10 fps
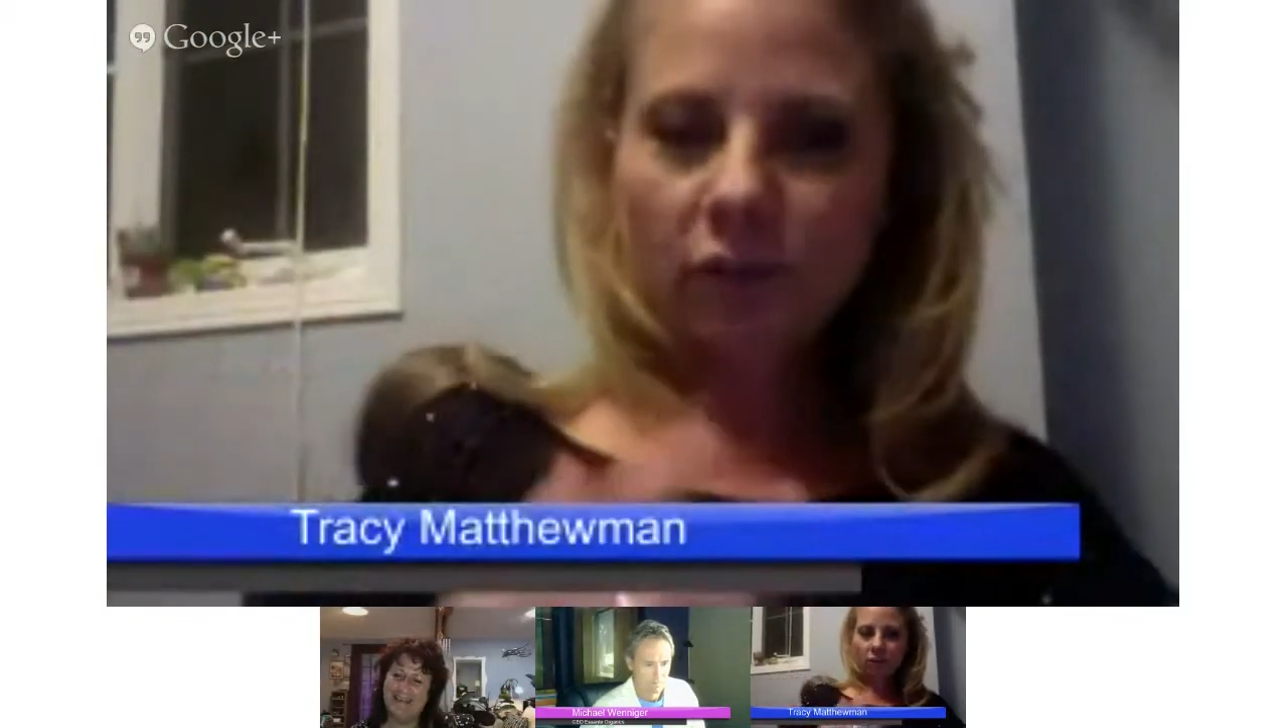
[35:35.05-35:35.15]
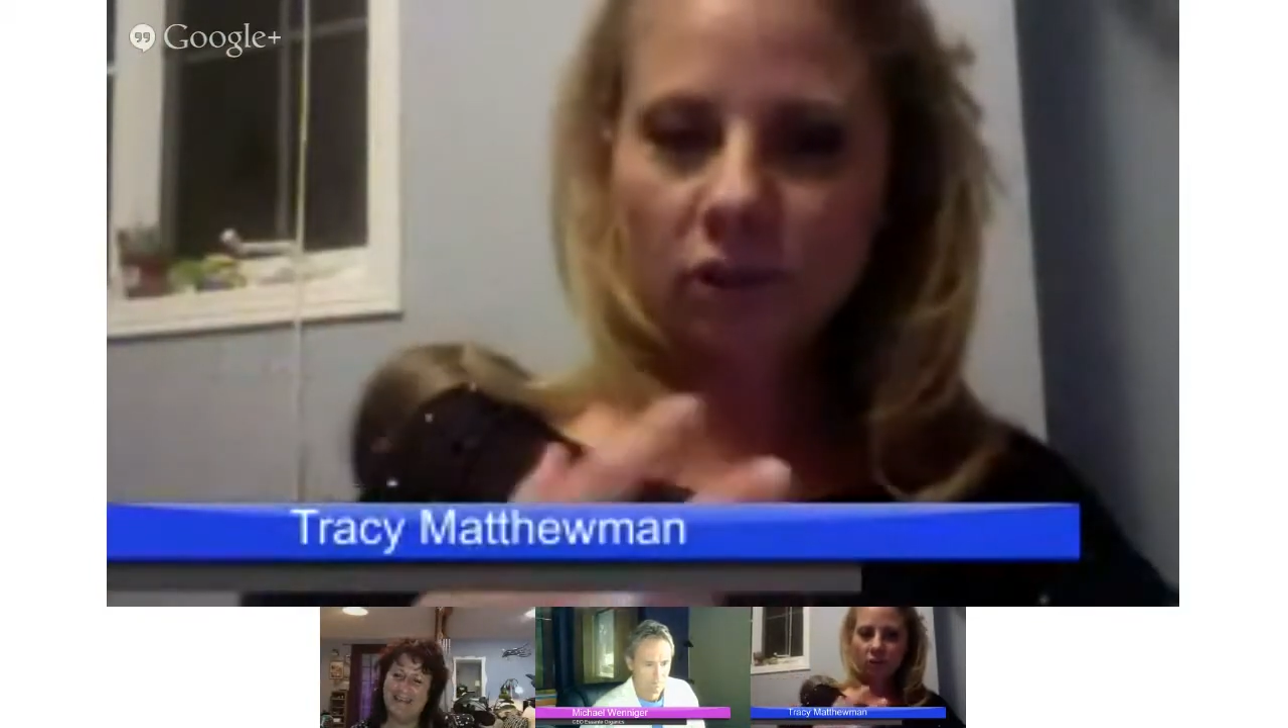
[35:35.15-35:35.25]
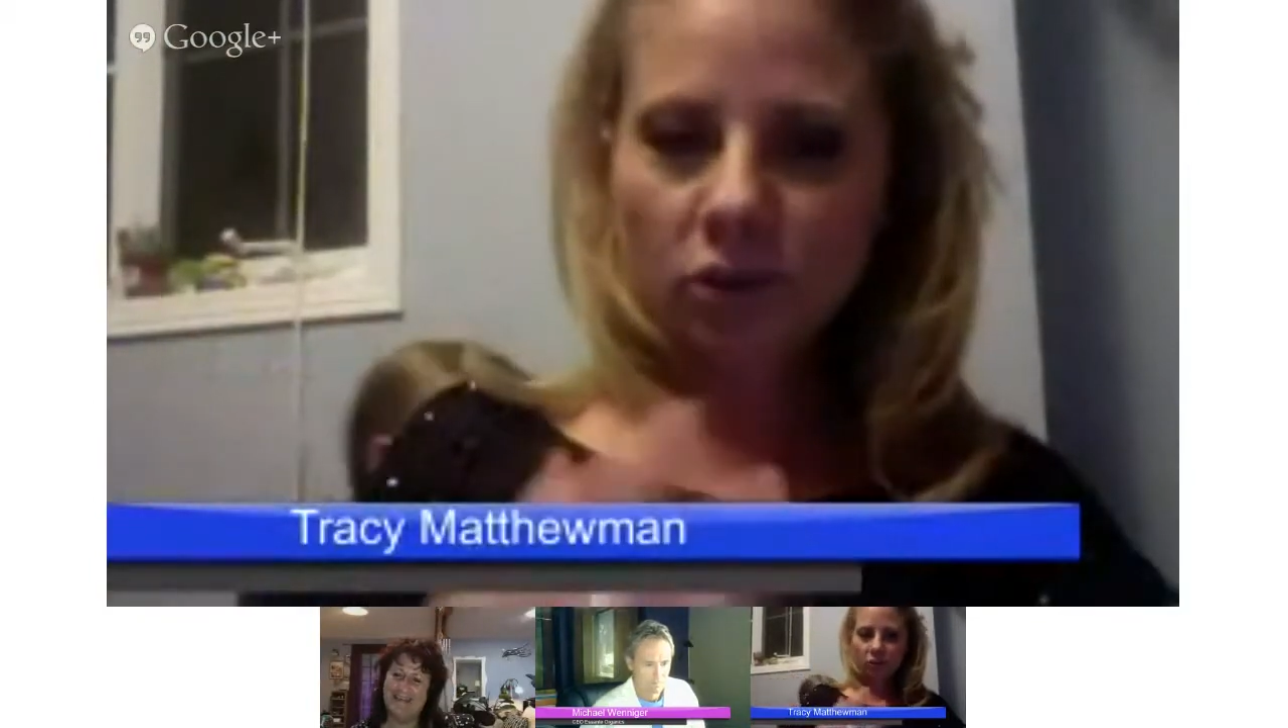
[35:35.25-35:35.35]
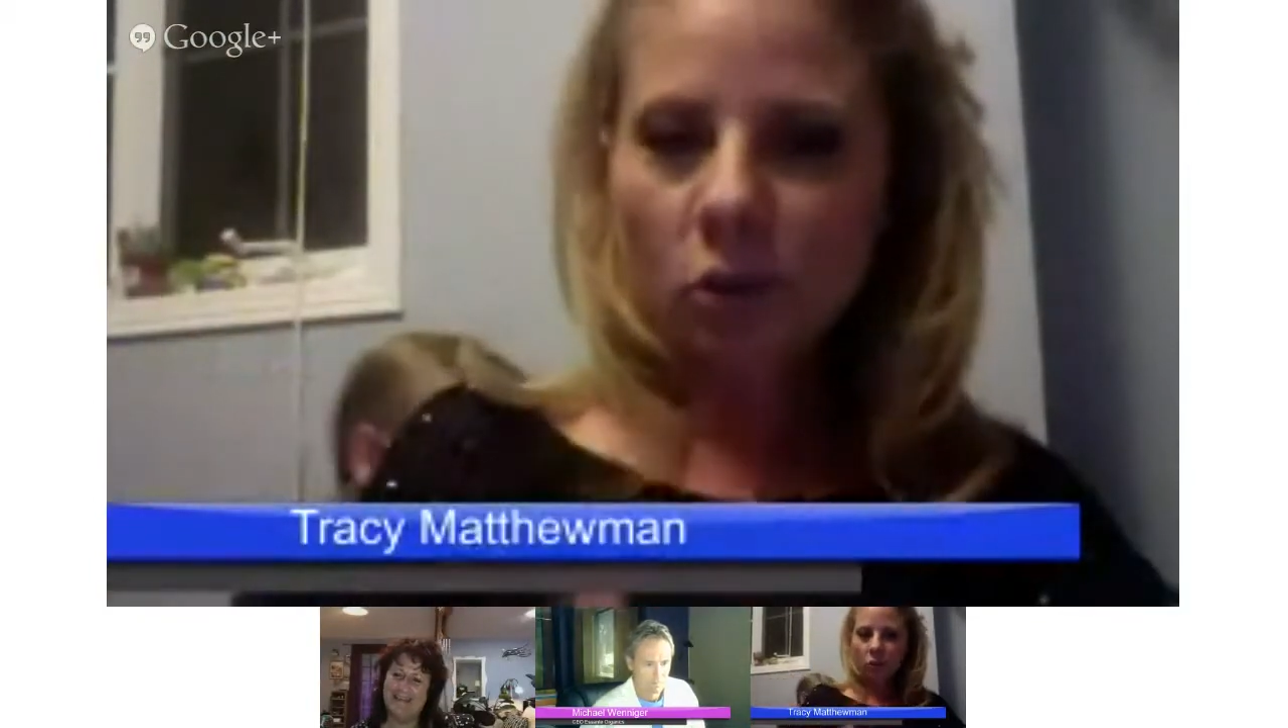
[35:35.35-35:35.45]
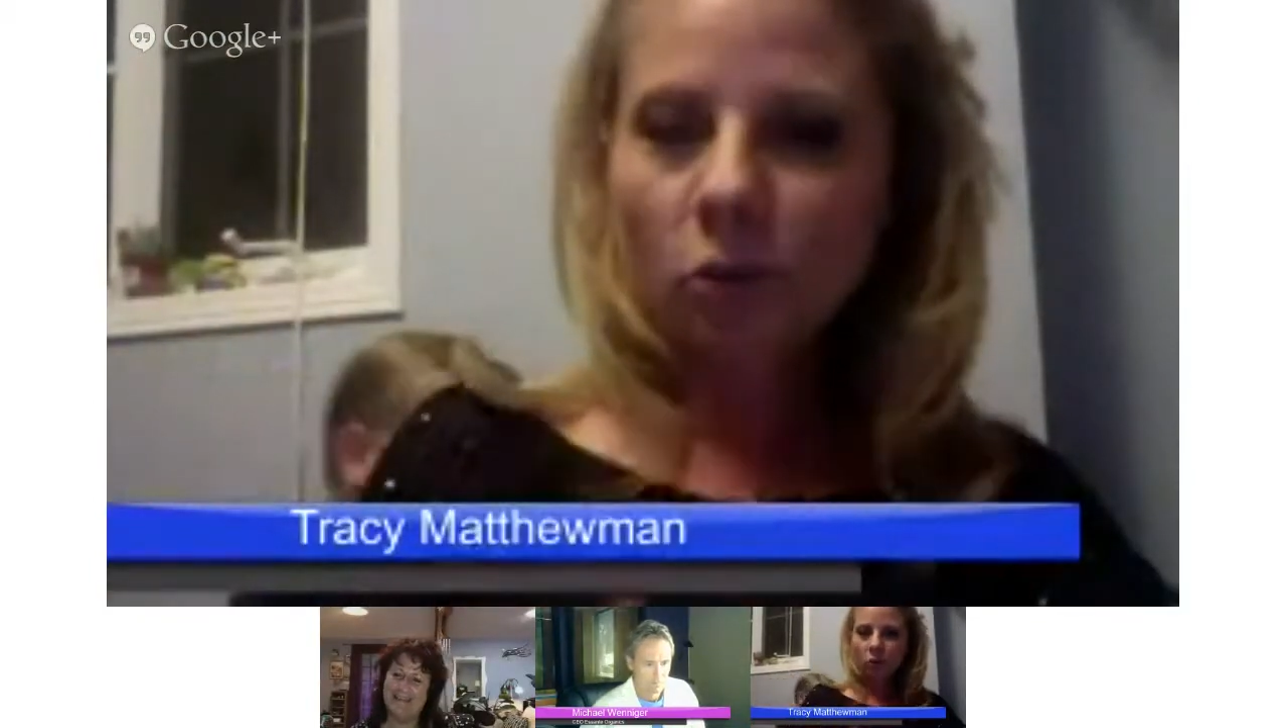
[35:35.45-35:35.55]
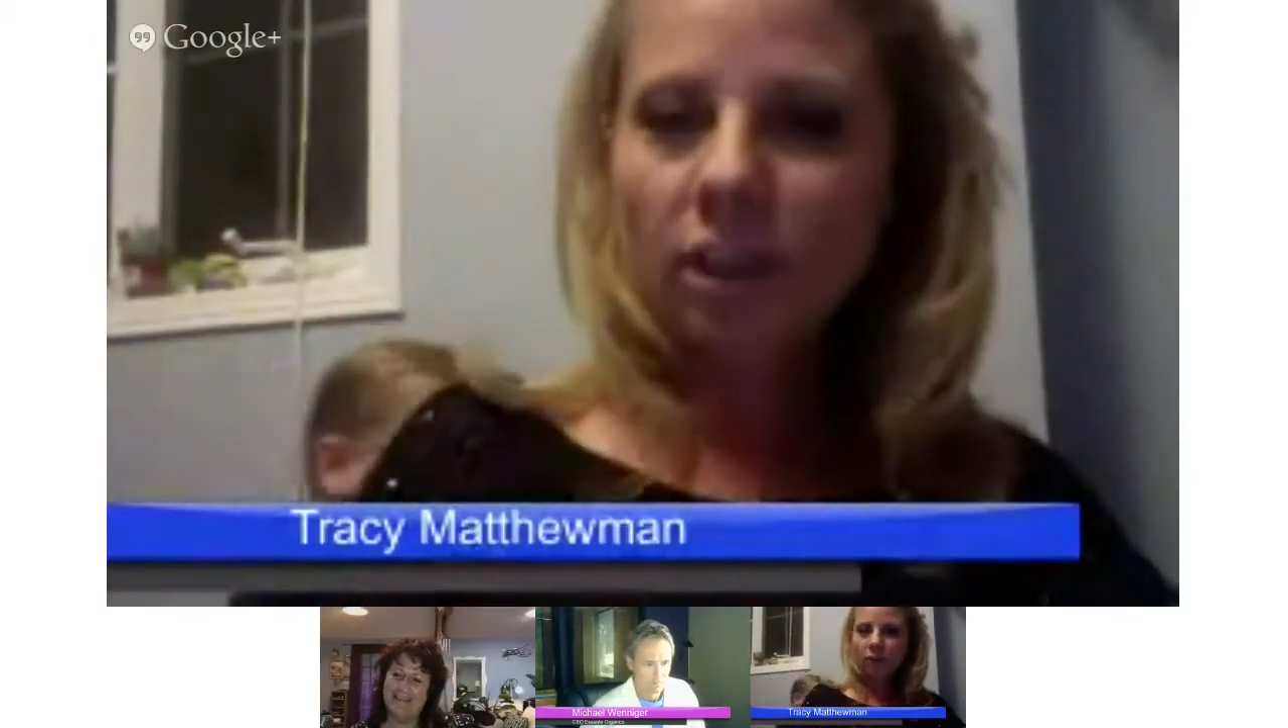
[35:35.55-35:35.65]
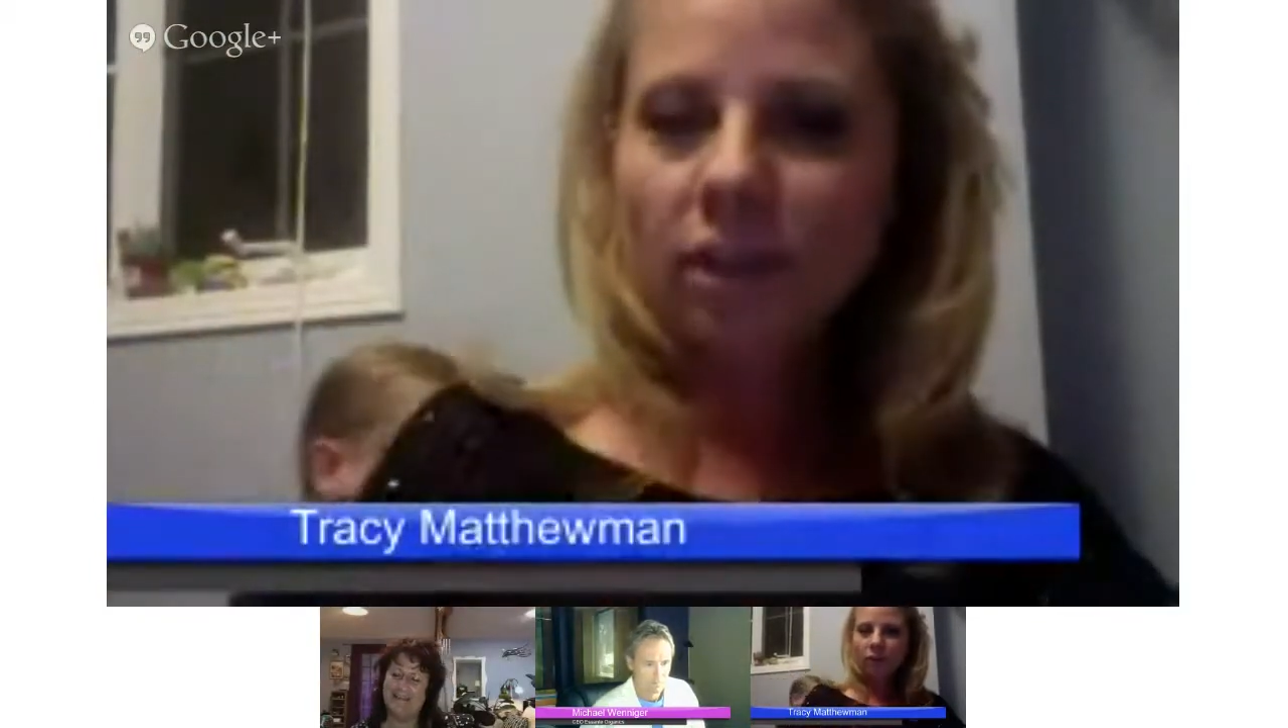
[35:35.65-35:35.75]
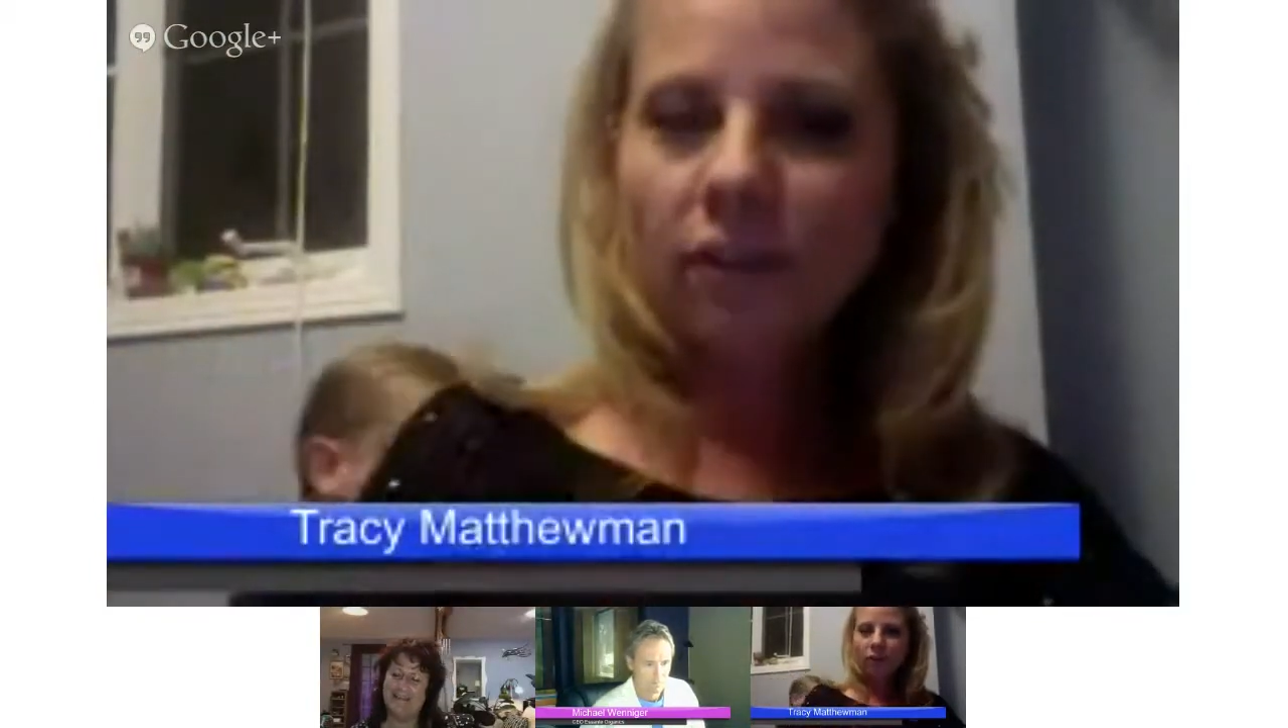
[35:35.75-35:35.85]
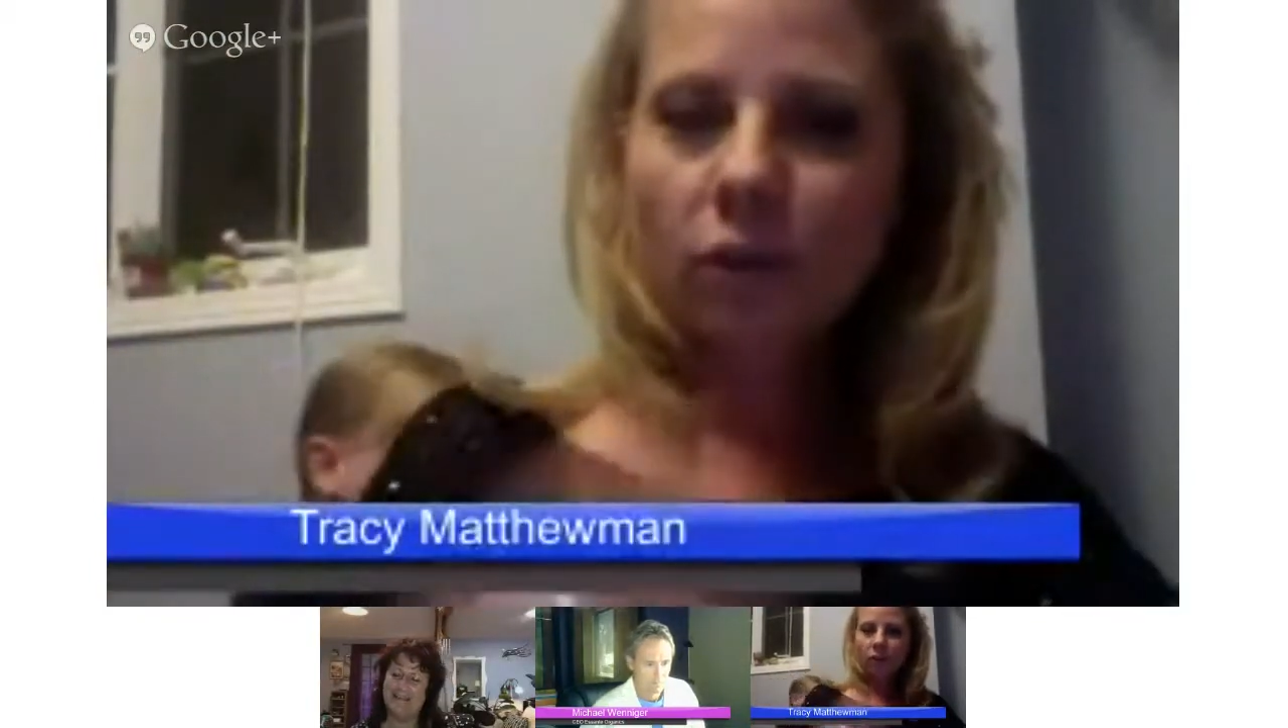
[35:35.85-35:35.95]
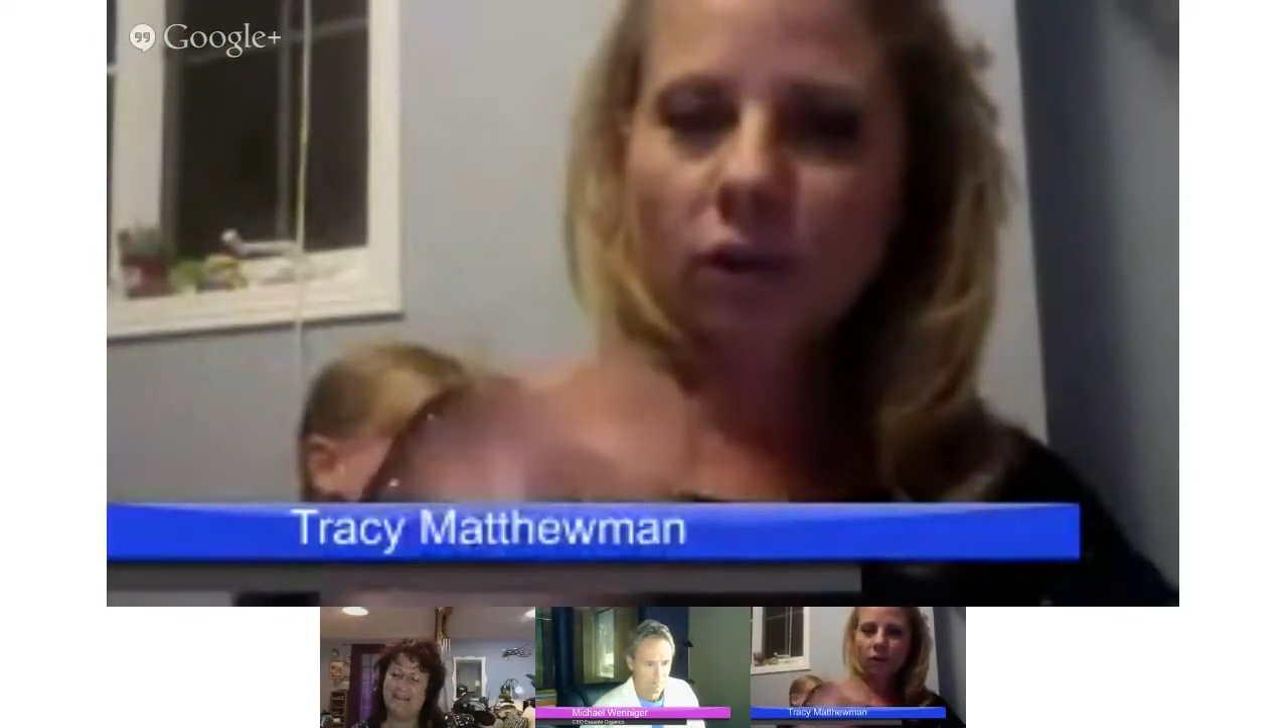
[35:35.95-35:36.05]
solely
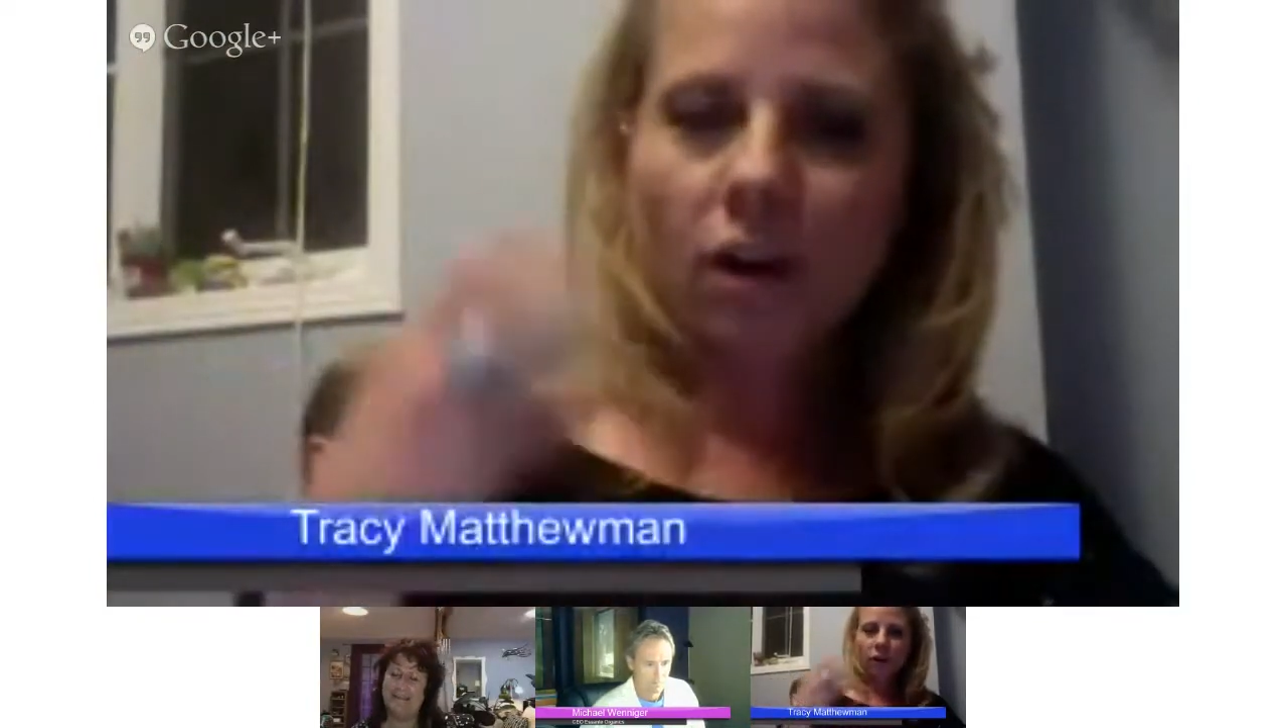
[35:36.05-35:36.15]
for